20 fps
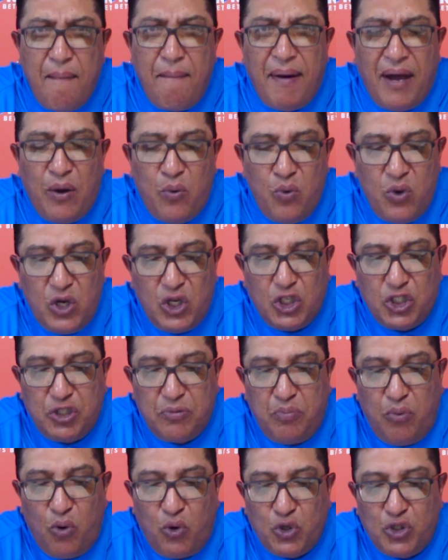by World
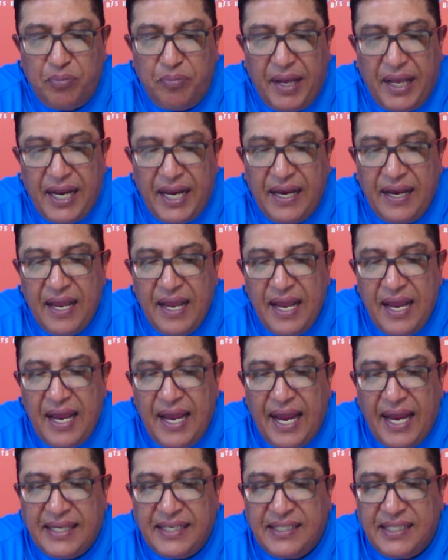Sports Betting.
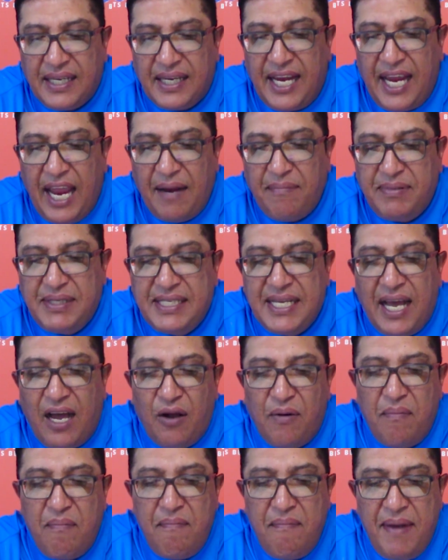It's the Cape
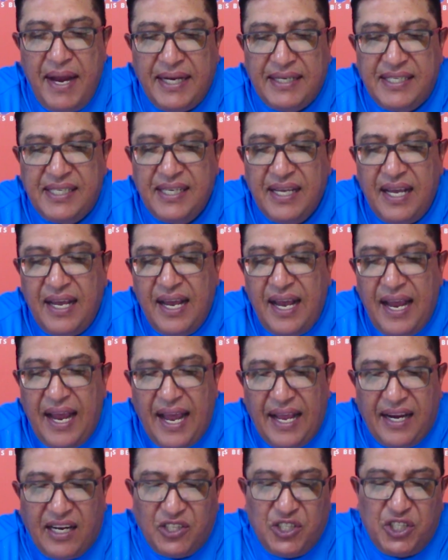Town Met.
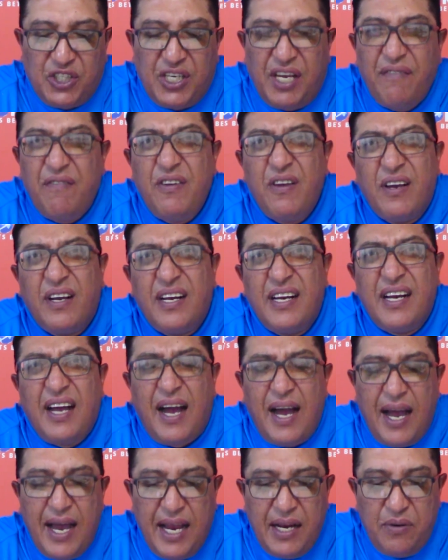And I'll just give you a
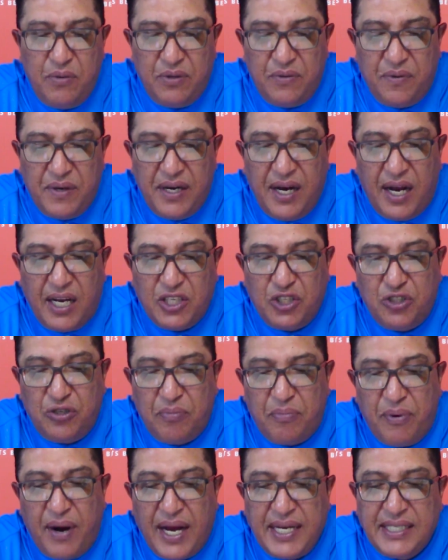guide with regards to
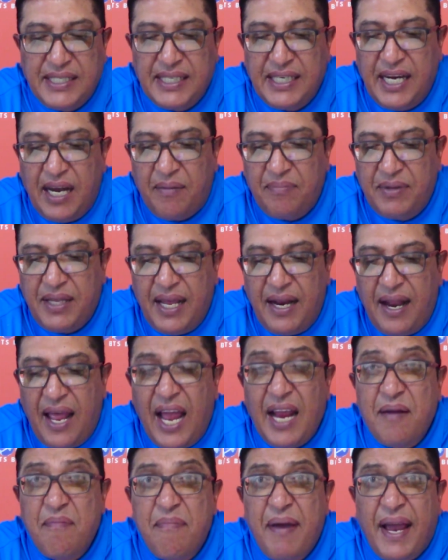pricing up there.
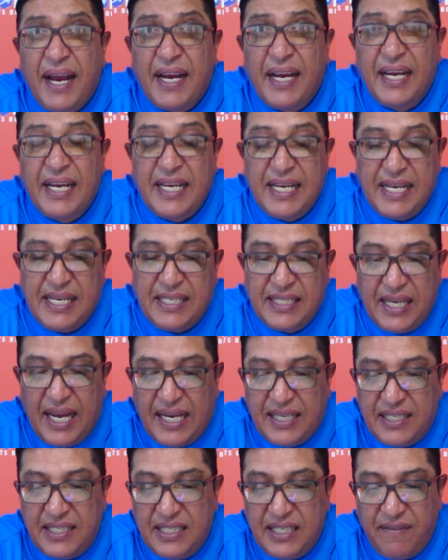Linebacker is
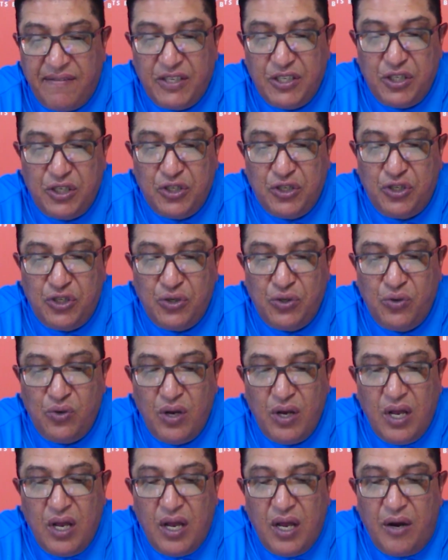at 7-2.
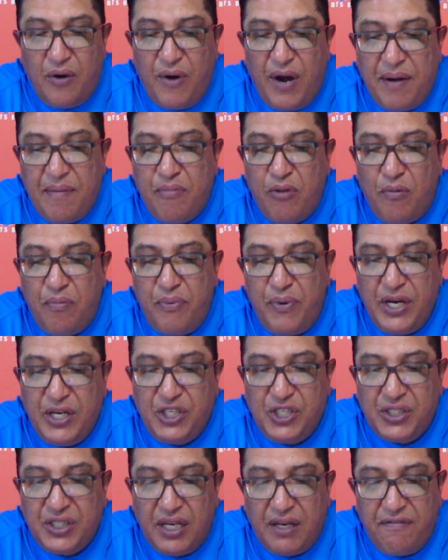Rainbow
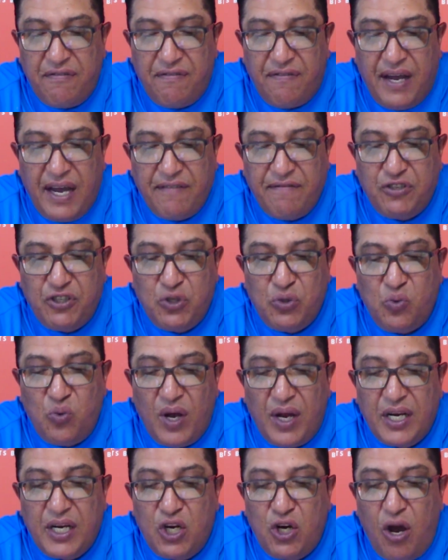Bridge is at
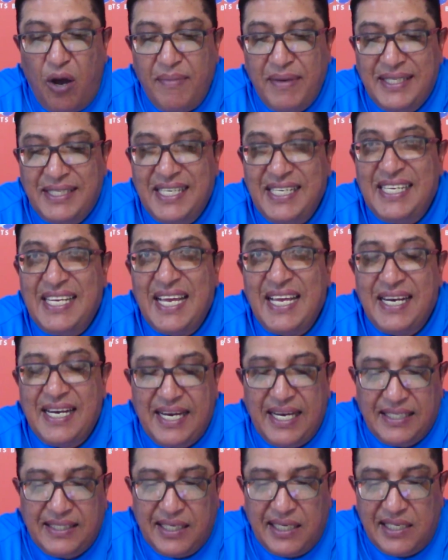5-1. Comet
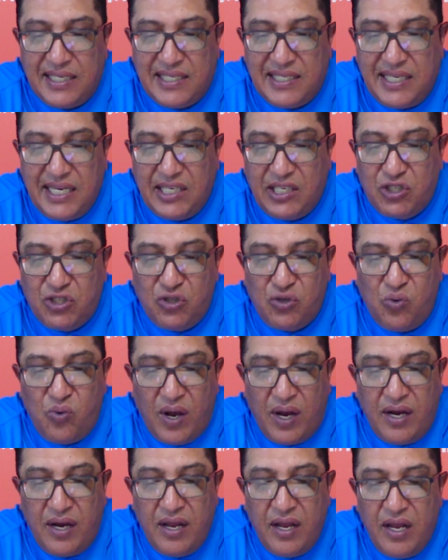Deng is at
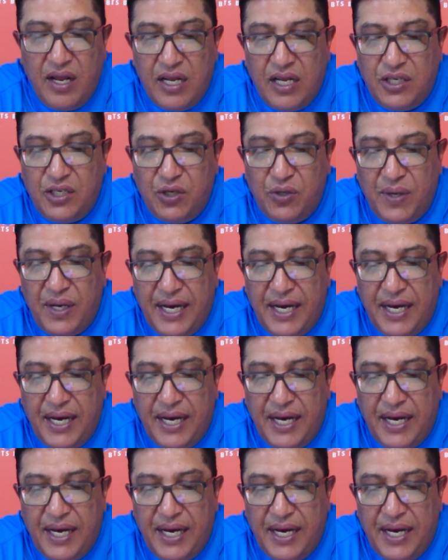6-1. Do